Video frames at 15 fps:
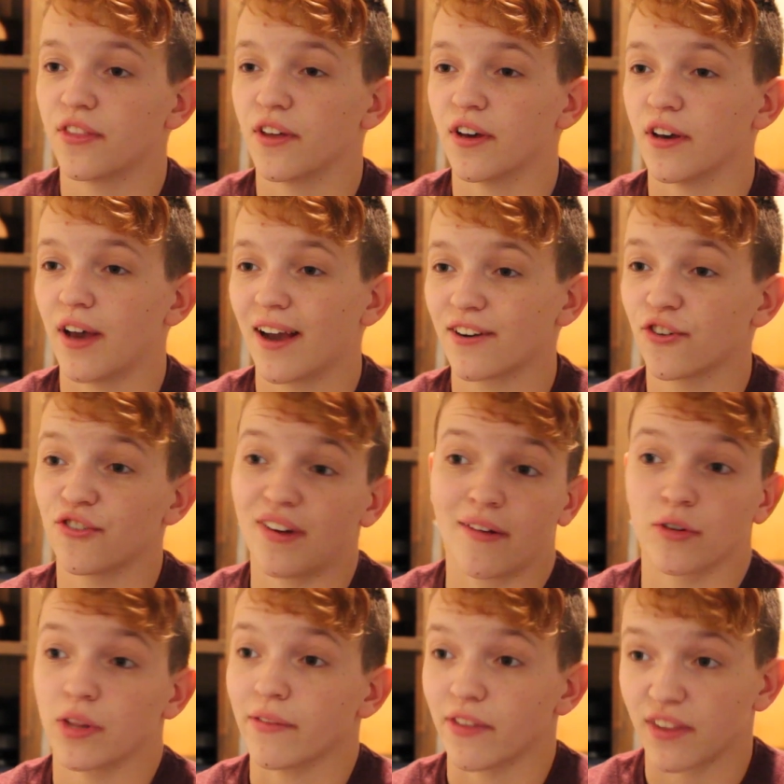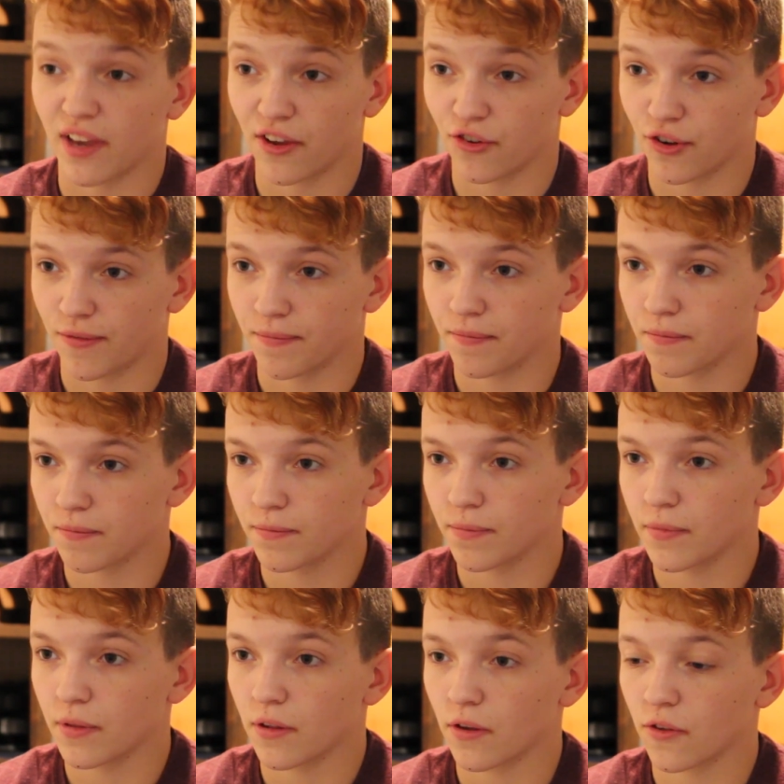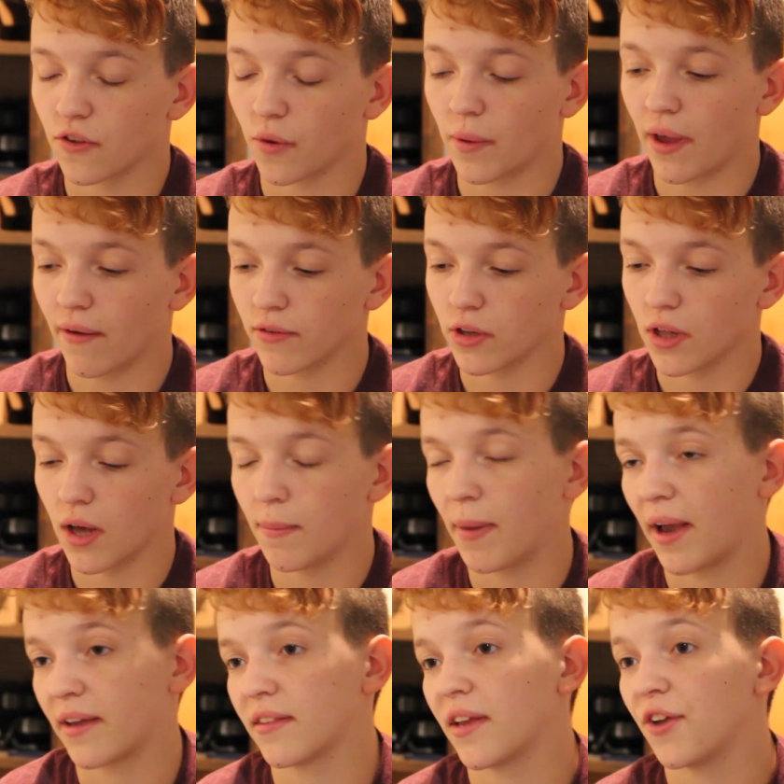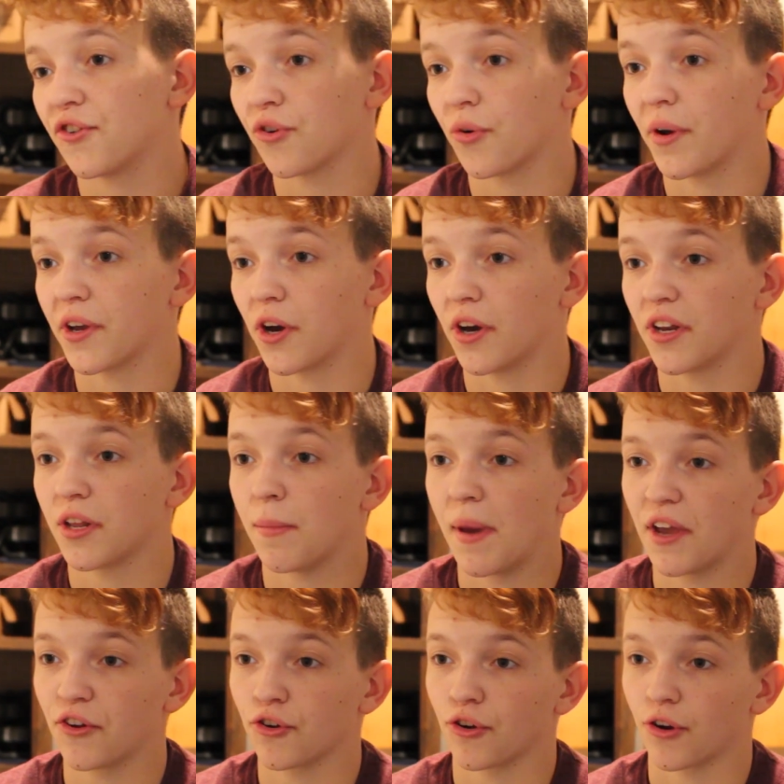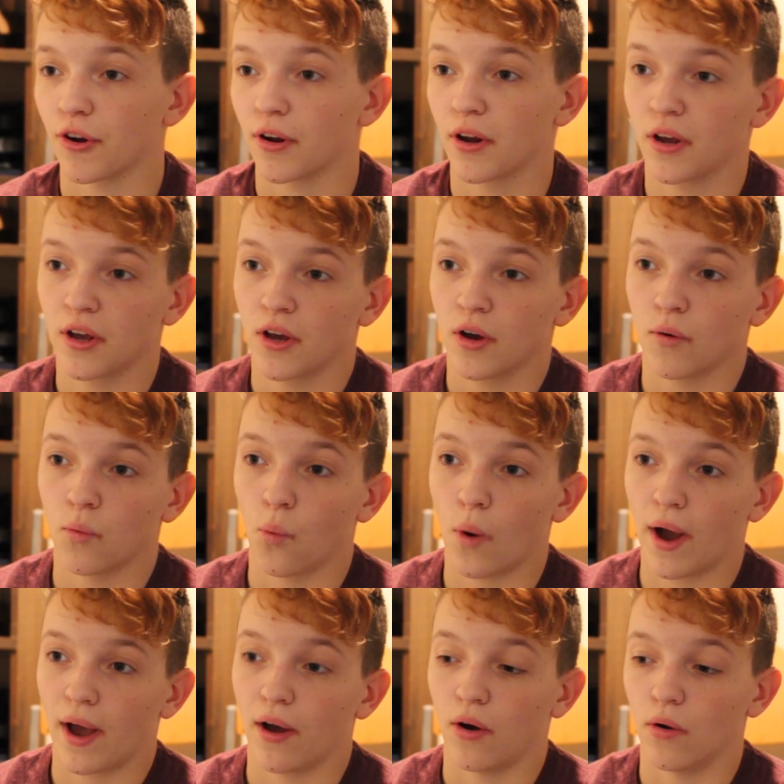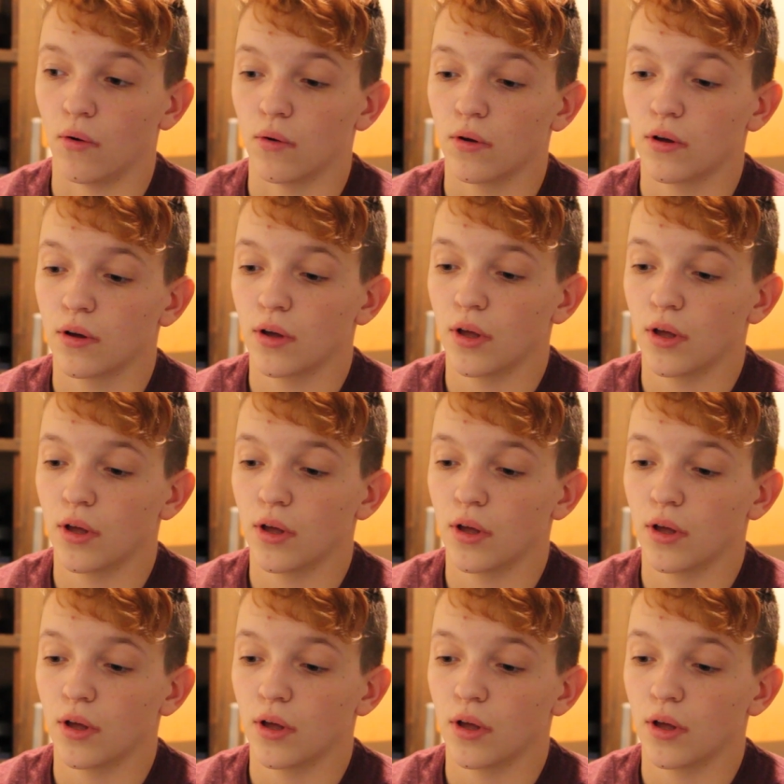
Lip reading: The actors never leave the stage. So we have a lot backstage going on to make sure while